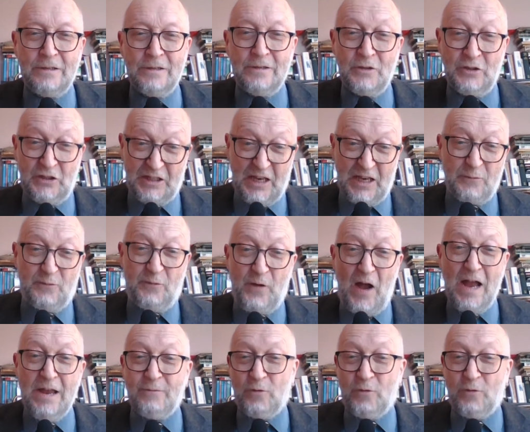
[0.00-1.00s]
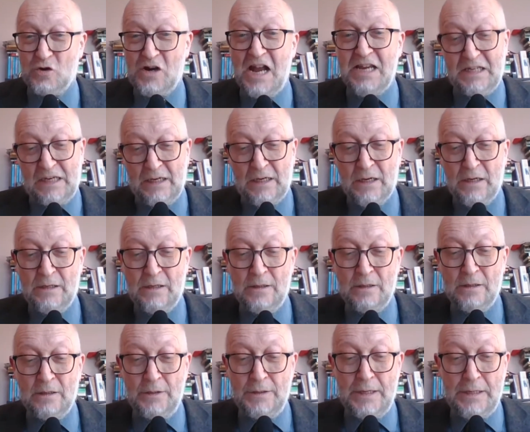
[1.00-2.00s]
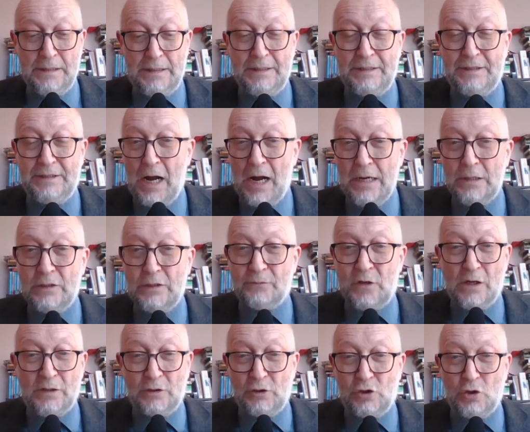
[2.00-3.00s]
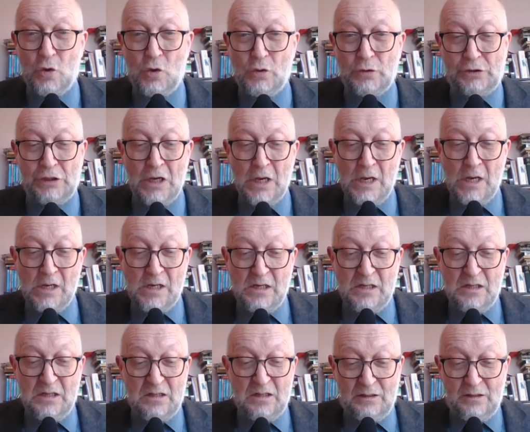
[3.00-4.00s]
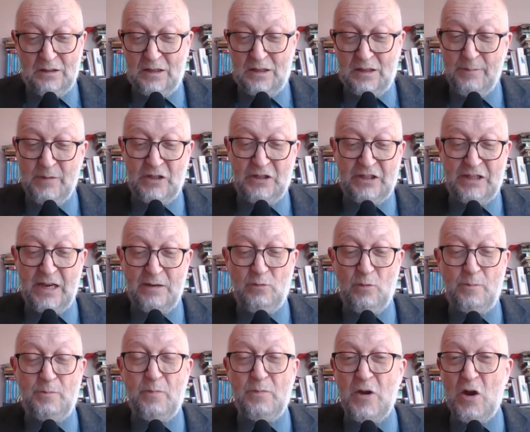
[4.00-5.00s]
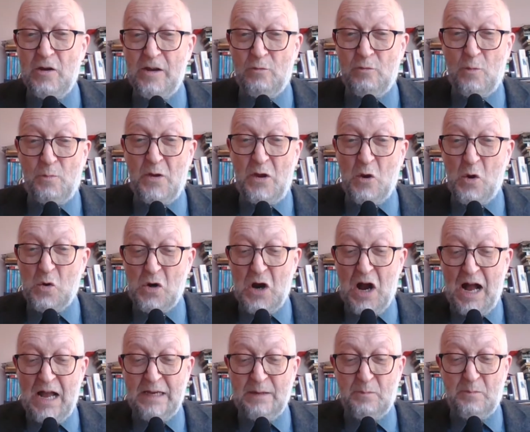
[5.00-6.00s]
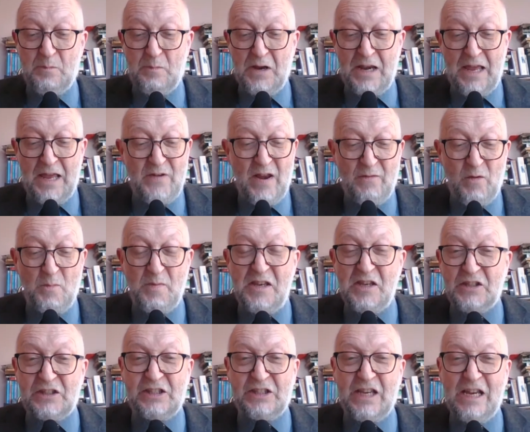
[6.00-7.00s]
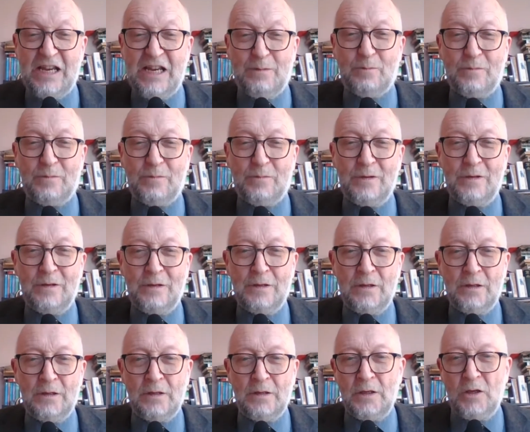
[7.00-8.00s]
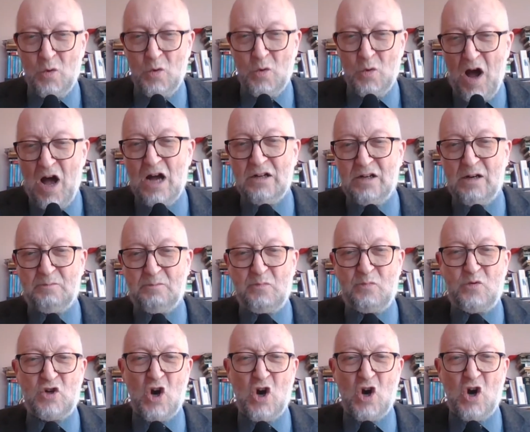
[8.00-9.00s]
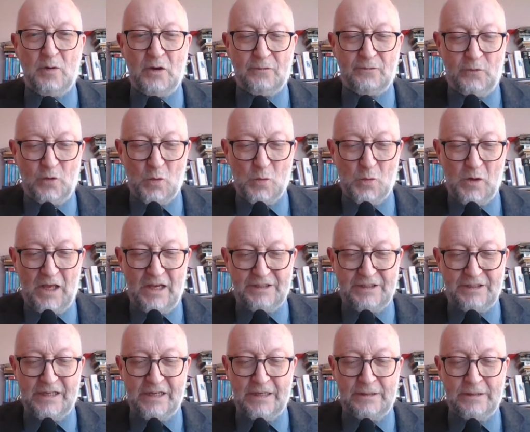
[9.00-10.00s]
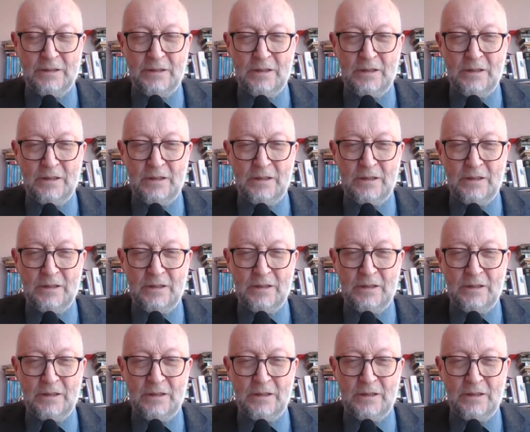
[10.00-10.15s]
She's had 5 already and nearly died of young George. Chemist said it will be all right, but I've never been the same. You are a proper fool, I said.